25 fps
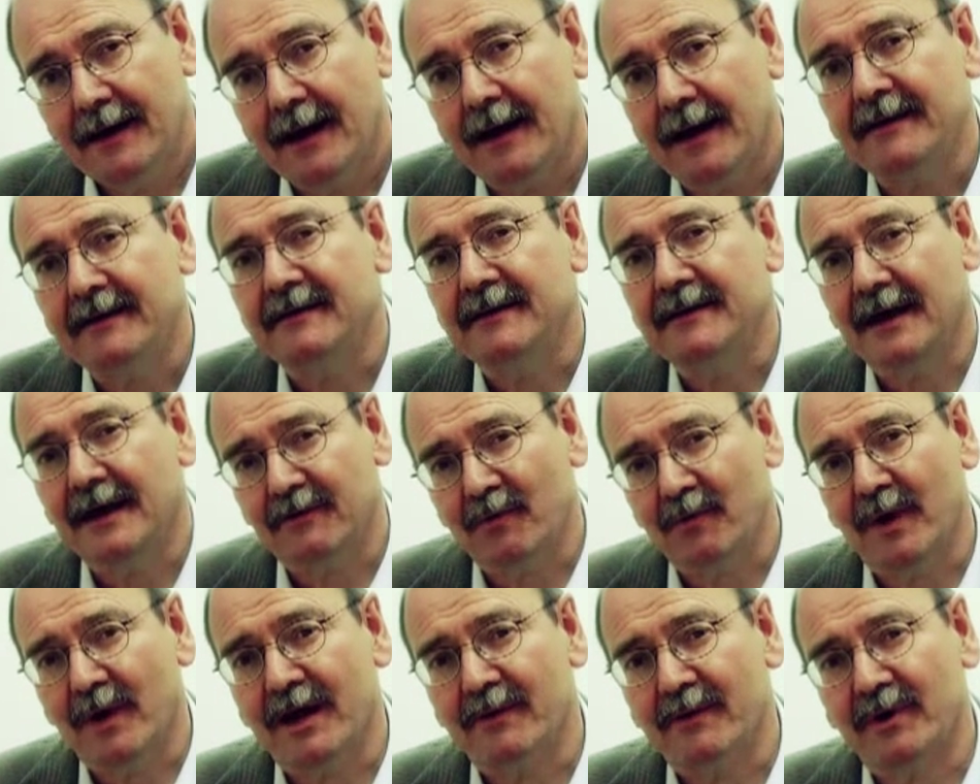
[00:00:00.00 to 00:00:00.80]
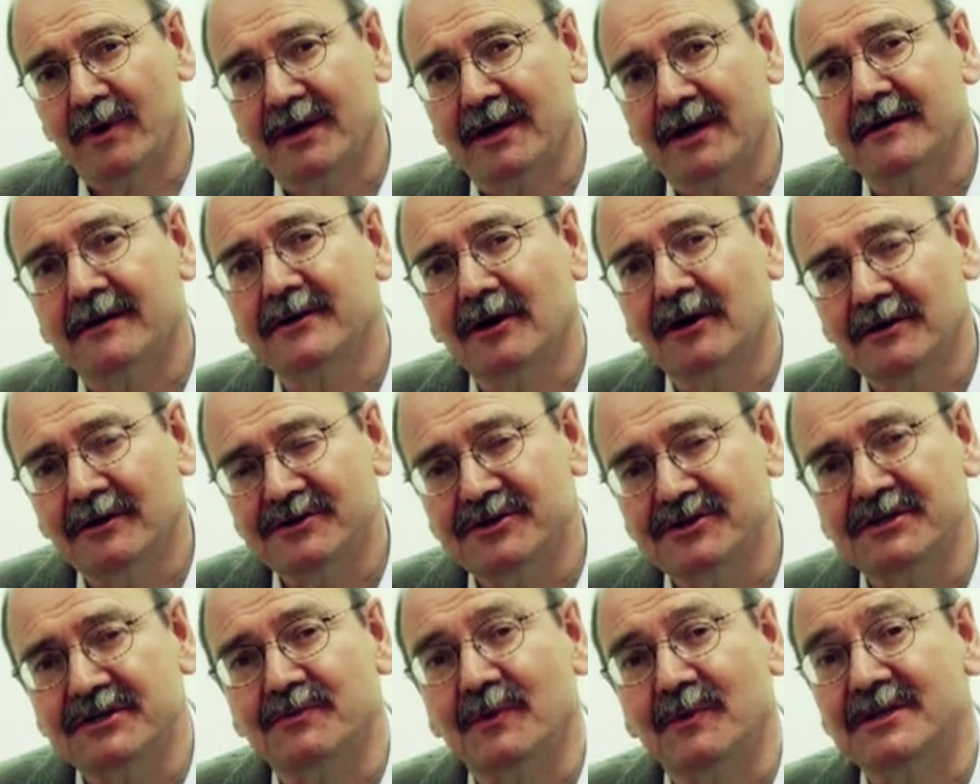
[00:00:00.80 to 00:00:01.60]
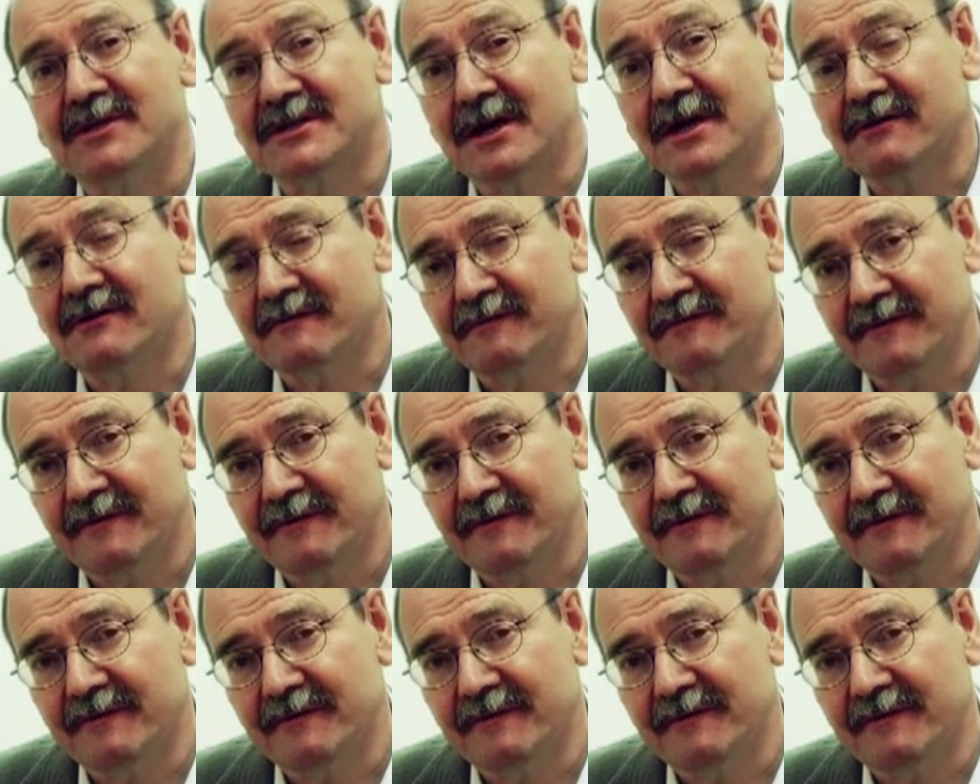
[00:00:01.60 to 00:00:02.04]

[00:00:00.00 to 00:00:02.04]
and in that way, one acknowledges one's own